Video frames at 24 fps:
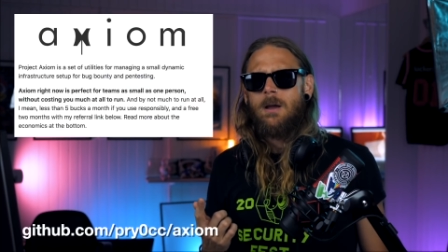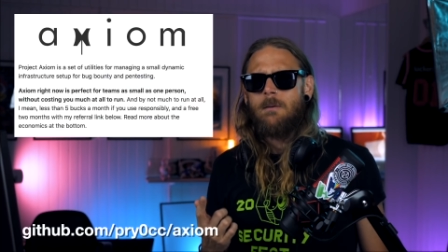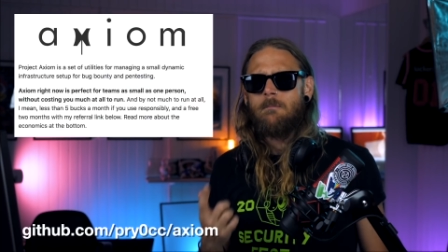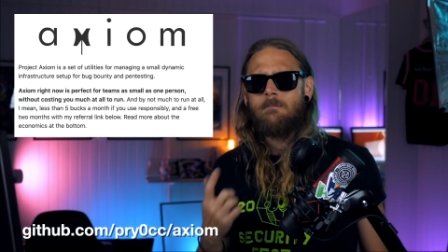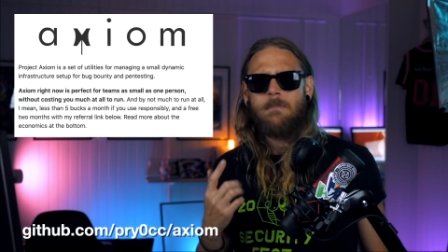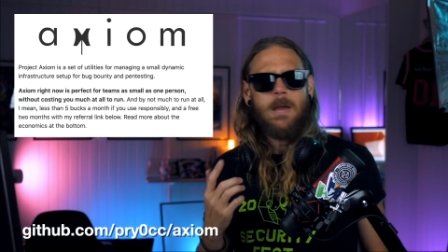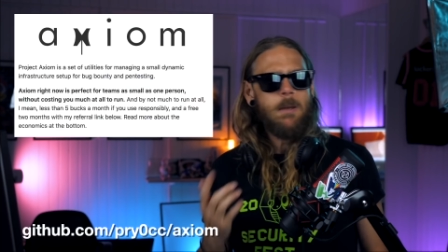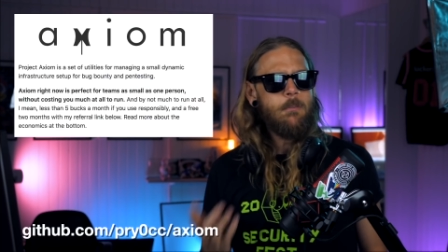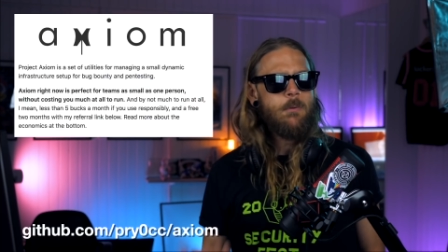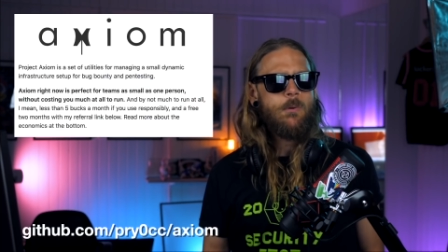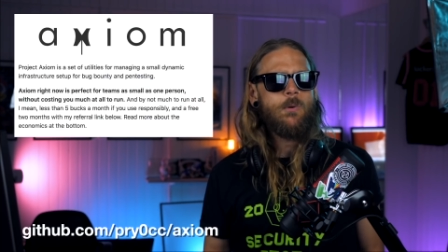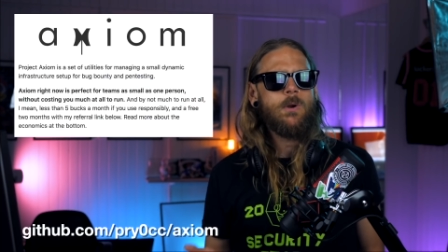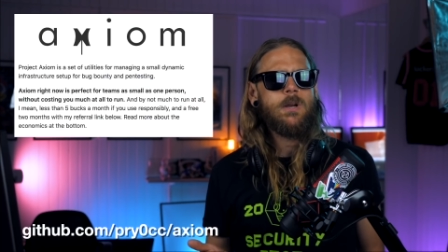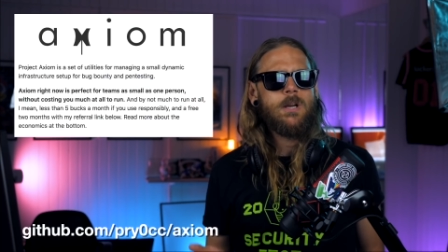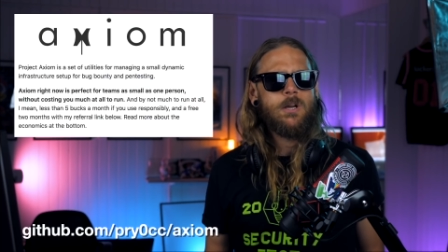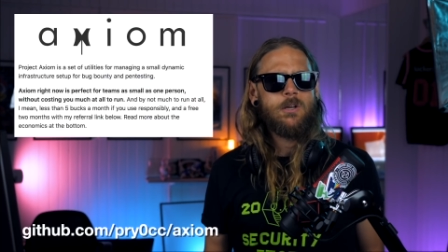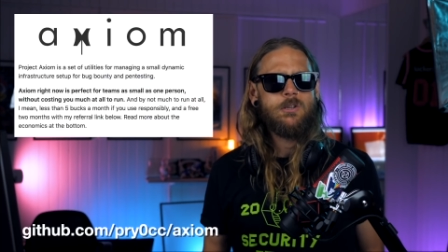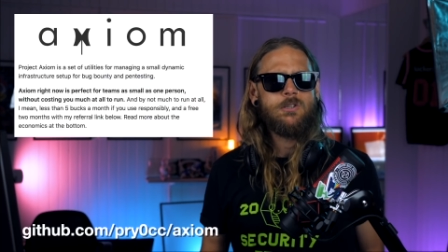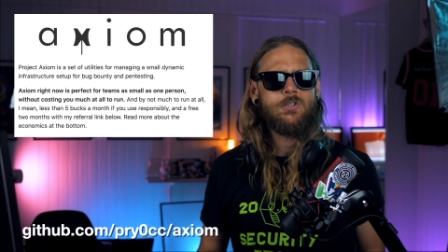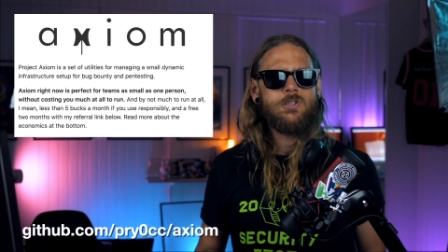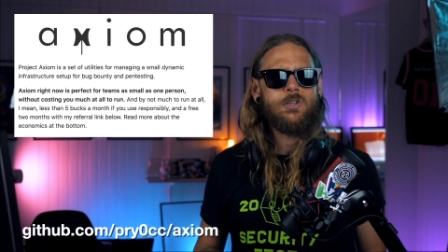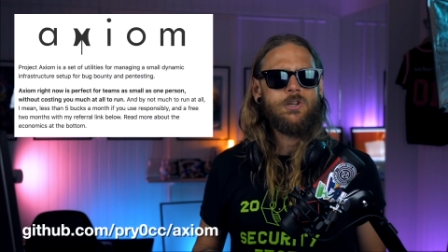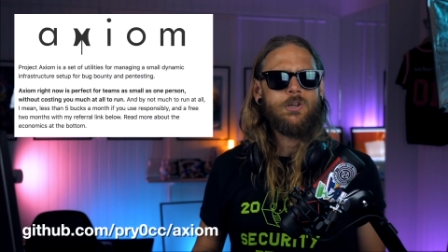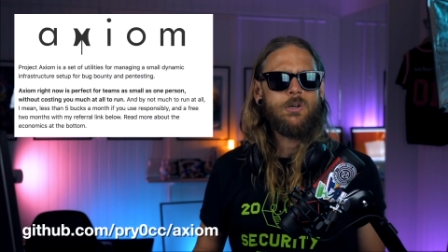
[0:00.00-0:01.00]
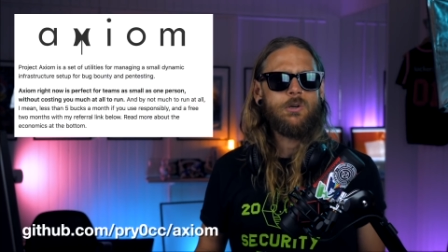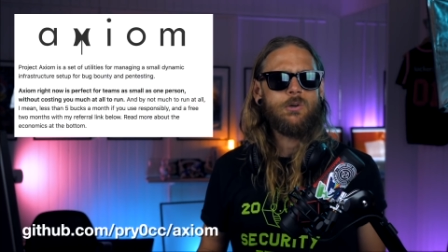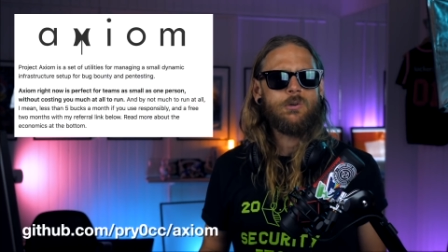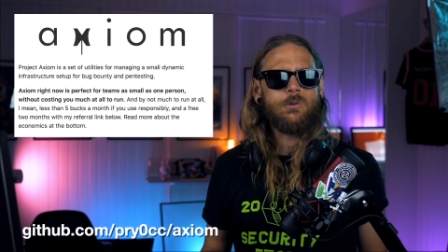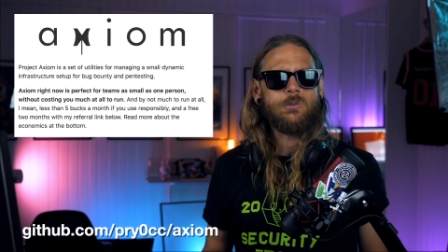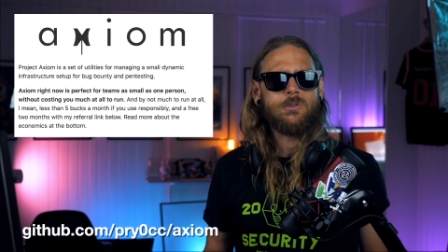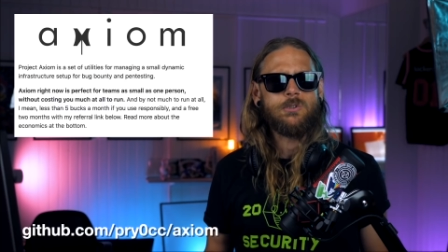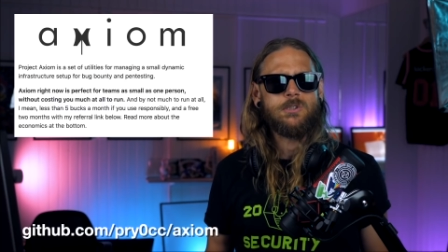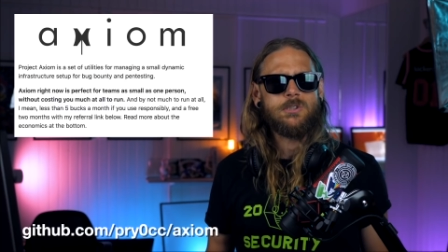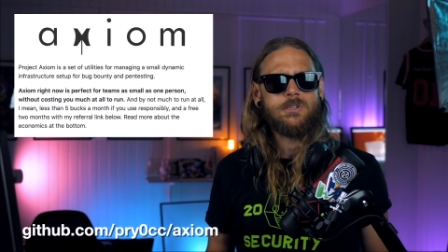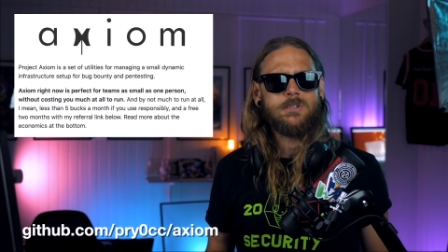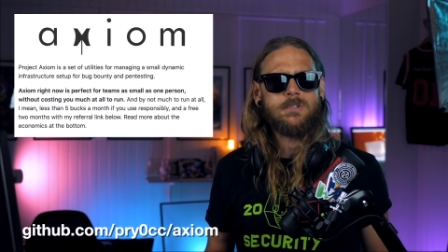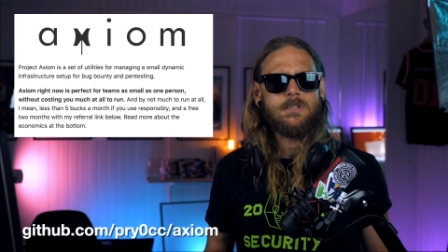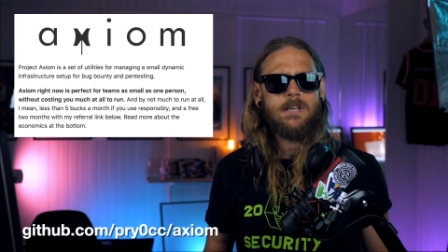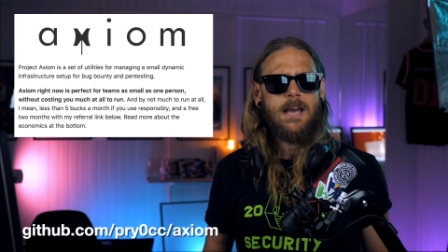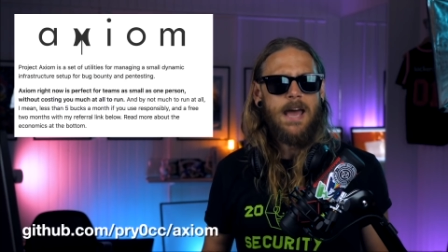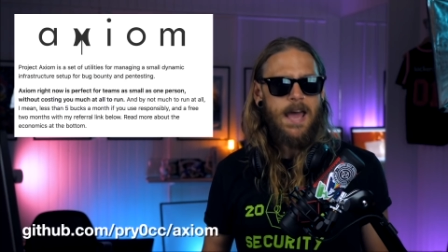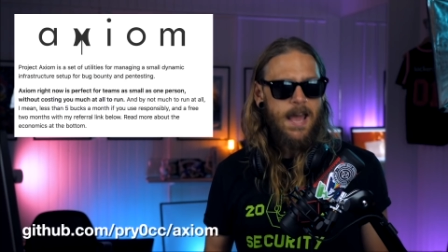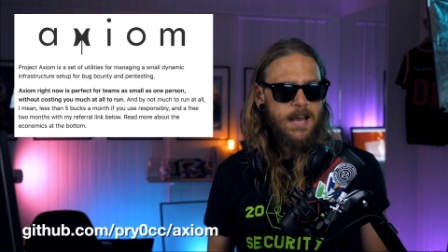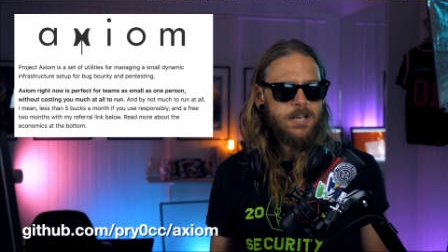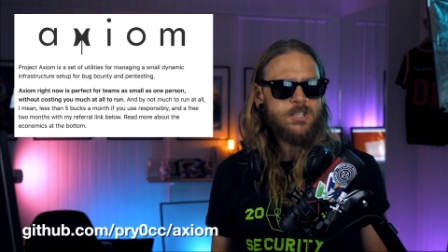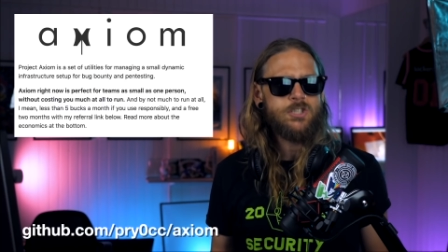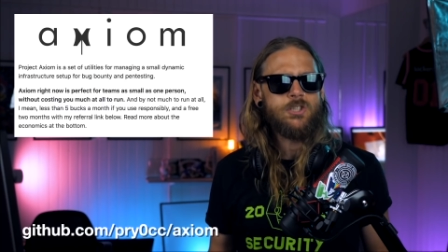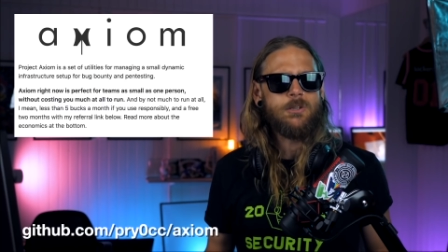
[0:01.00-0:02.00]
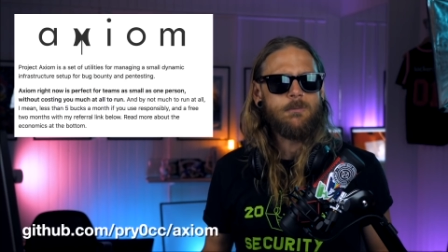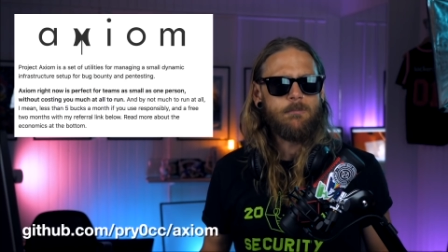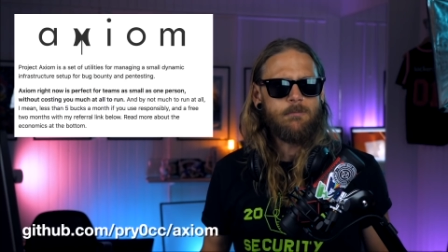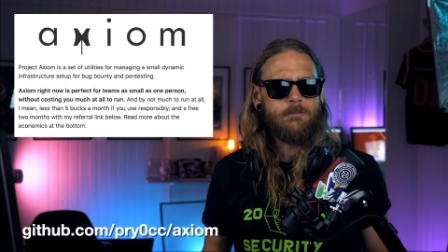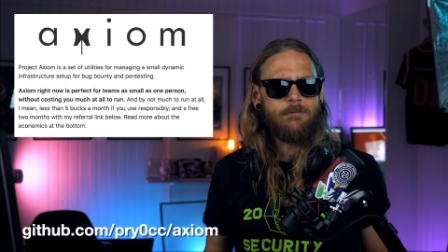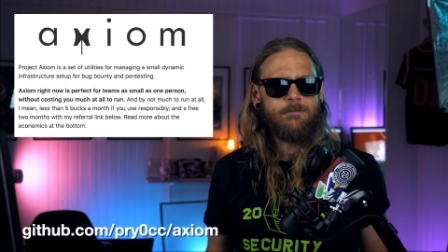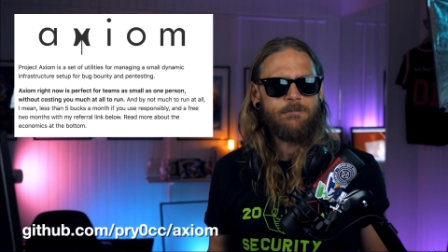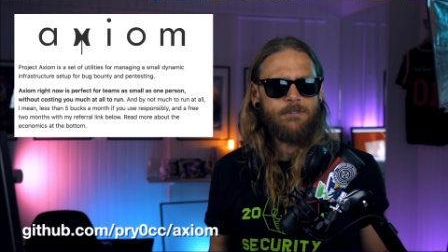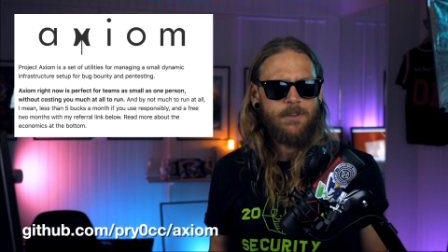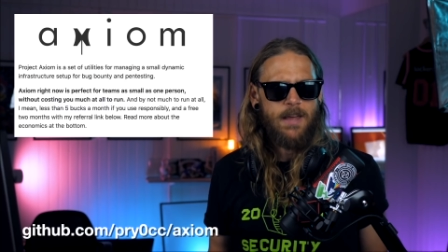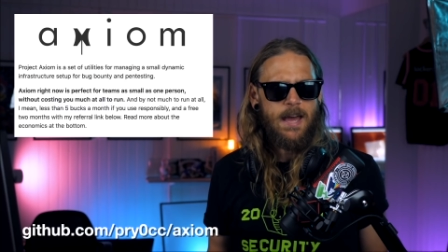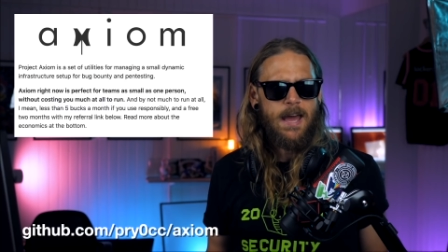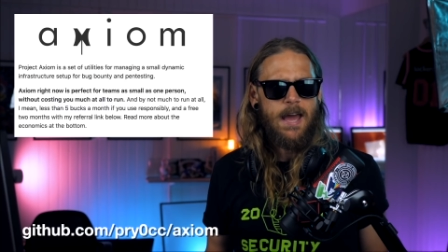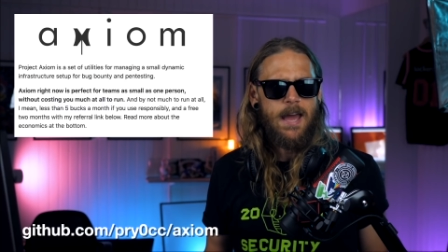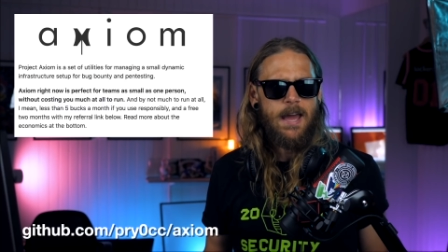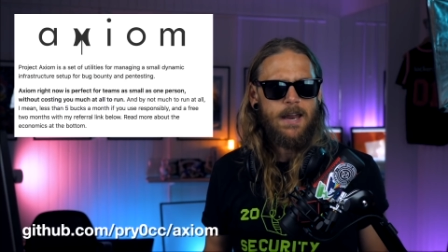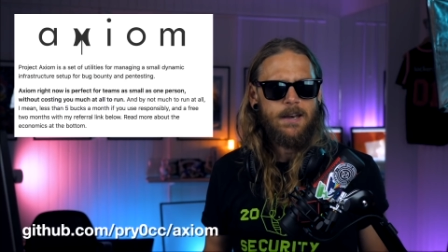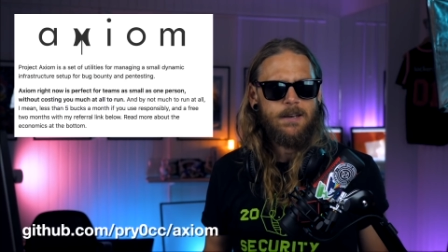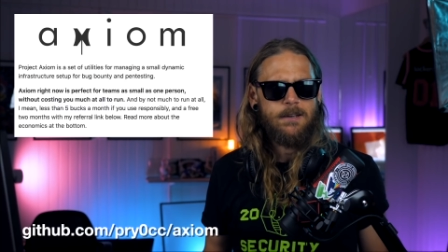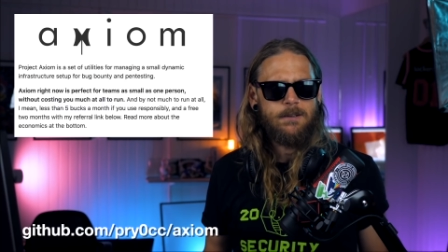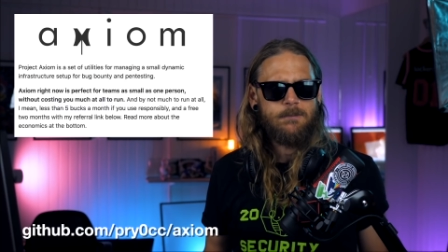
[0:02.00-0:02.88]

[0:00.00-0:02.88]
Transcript: maybe we could use Axiom for that.